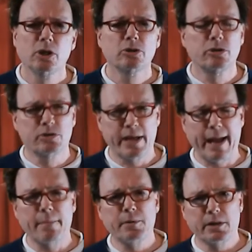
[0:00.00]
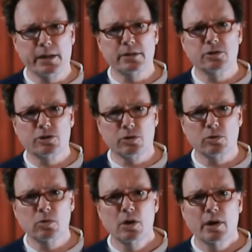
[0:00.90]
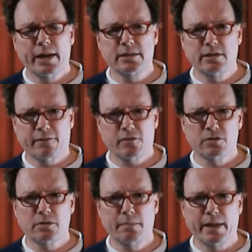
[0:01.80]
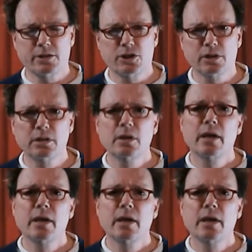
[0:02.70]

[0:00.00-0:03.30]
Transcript: to tap into a different dimension